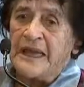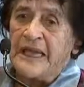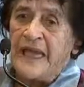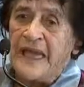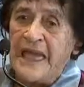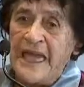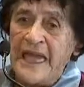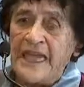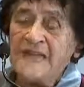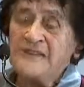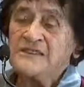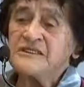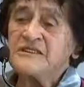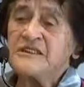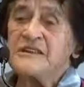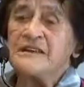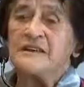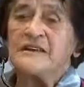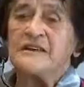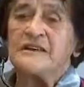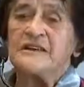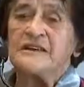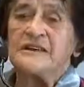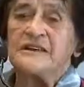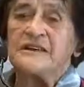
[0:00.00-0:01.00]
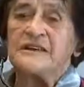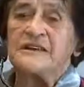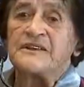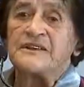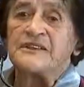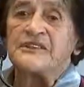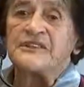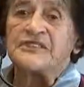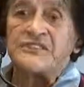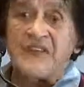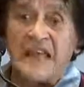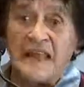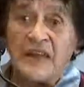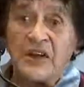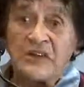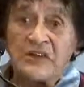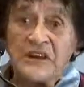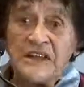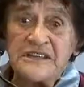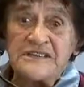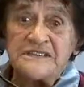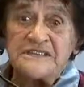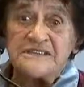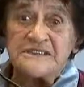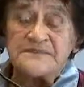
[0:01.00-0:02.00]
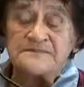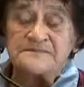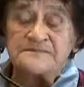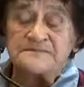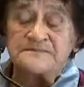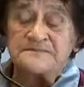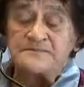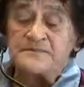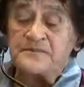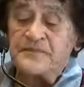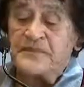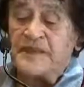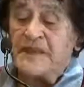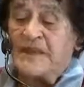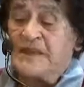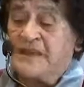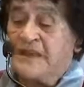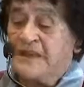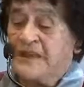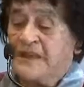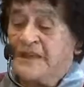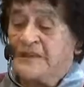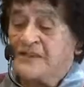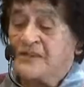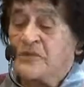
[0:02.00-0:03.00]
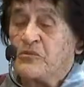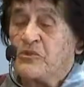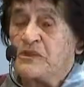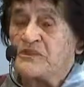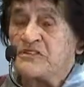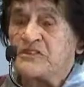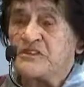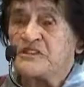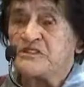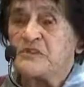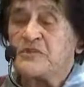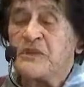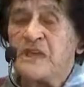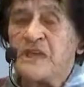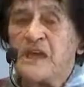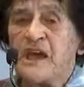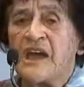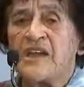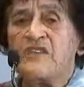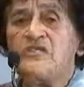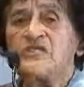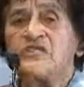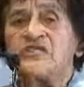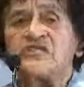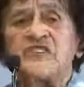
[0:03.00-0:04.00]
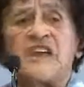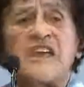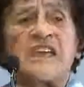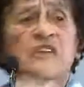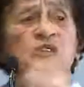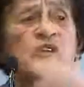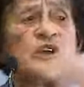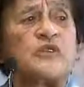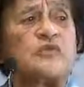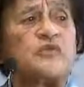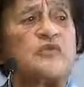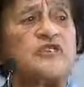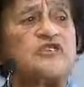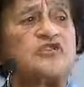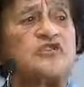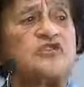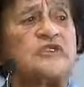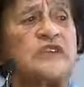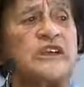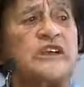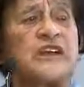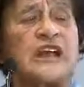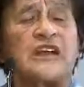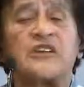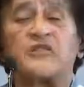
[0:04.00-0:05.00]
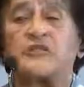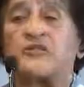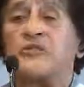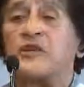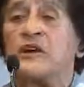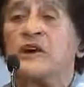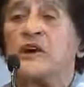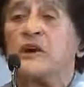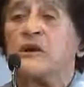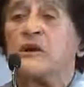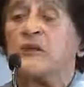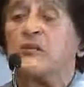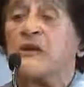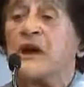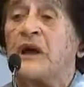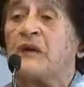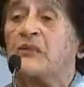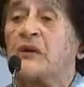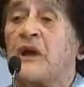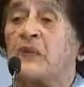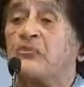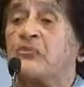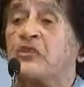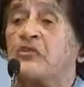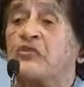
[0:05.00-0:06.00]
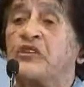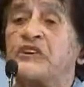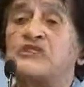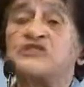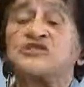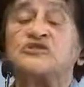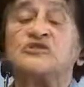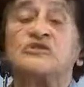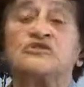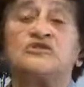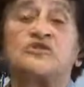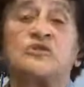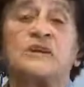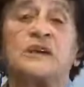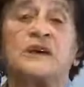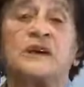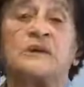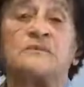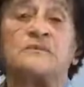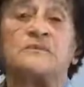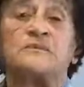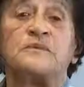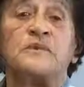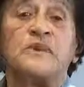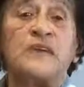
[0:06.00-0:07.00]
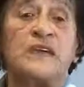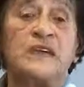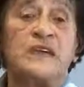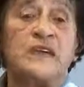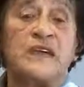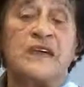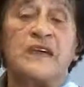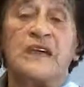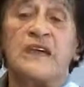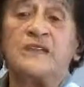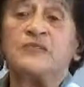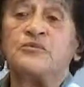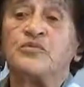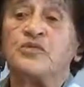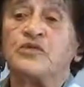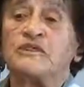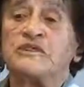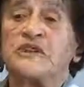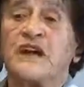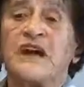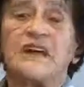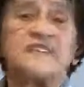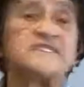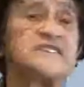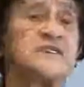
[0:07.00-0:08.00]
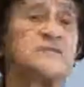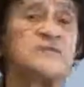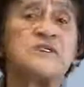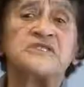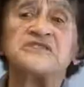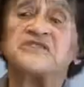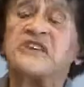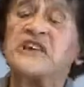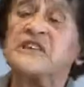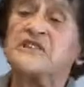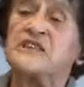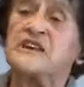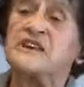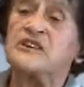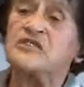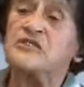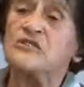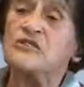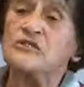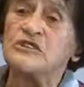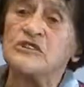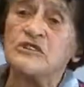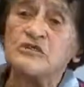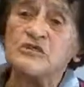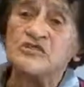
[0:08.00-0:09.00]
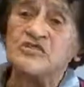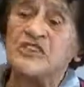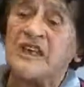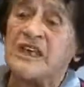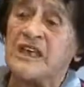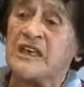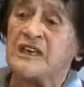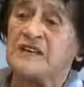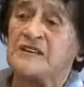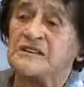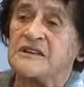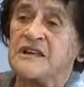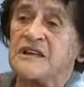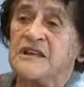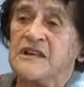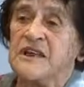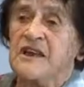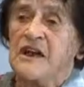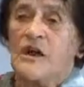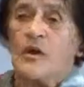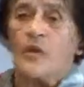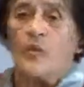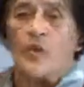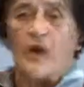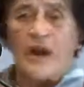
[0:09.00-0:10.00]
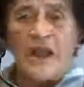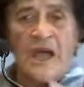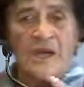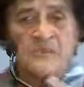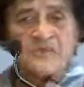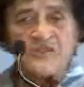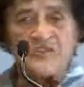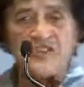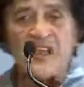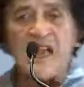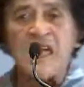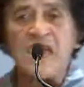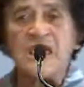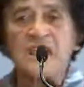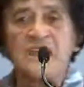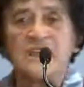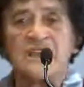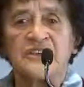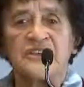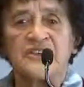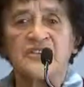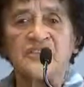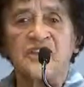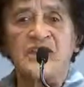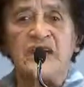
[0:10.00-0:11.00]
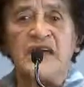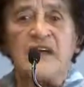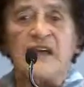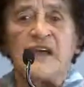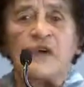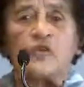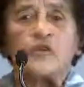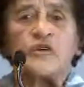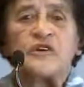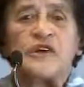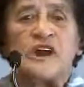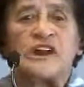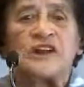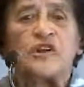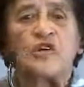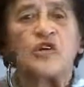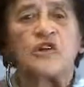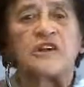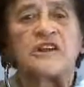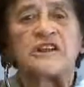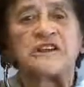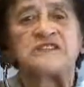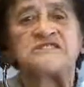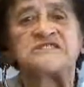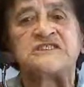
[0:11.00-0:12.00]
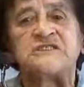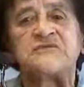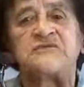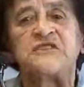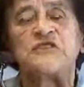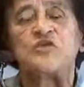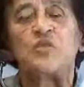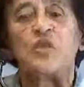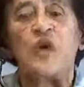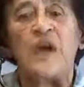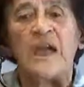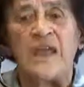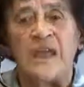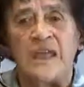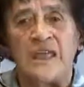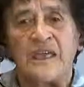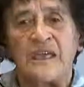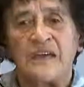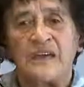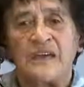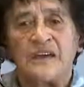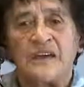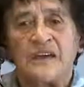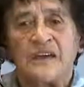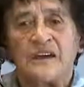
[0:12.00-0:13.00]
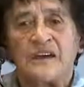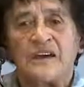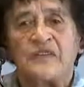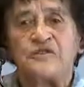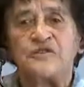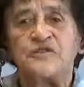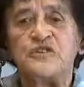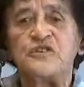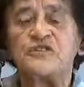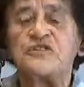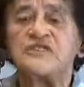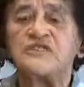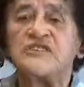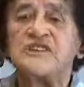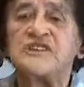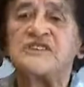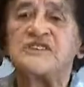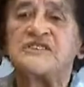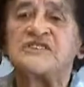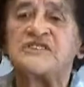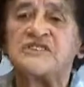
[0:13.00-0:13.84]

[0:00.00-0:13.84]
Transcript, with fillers: and salaries, someone said to me, are you saying that we should get out of a professional um, input? I said, I'm not saying that at all. You're saying it. What I'm saying is we've got to look at a different way of using the